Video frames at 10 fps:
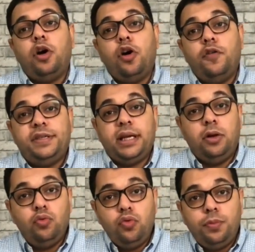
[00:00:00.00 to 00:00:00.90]
of the
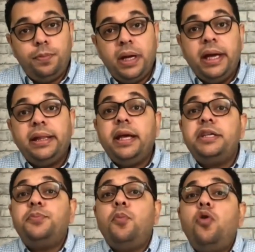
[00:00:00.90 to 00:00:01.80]
loop
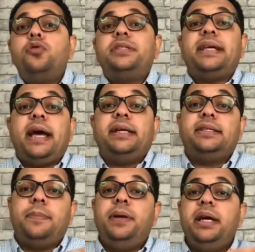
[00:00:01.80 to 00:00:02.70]
takes more than
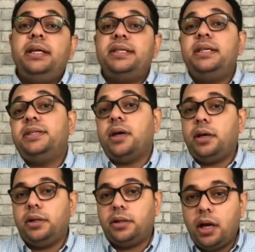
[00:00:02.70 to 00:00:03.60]
the PLC
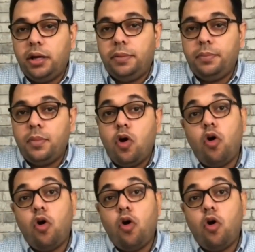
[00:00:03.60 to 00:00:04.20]
cycle time,